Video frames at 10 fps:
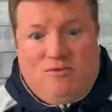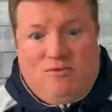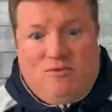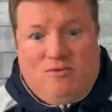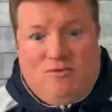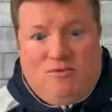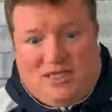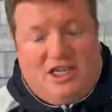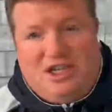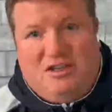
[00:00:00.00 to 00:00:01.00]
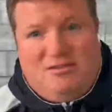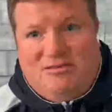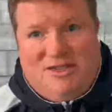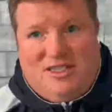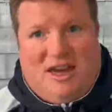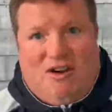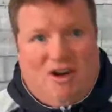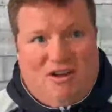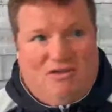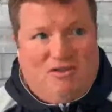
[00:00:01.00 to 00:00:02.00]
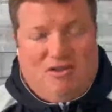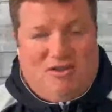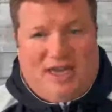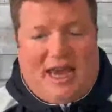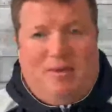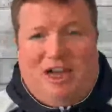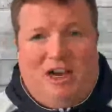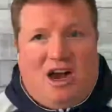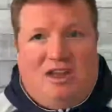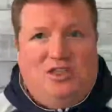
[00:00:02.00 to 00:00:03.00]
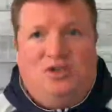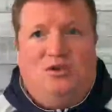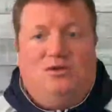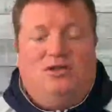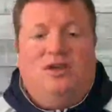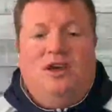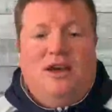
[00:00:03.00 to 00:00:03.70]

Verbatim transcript: right PlayStation, etc., to, to gaming consoles.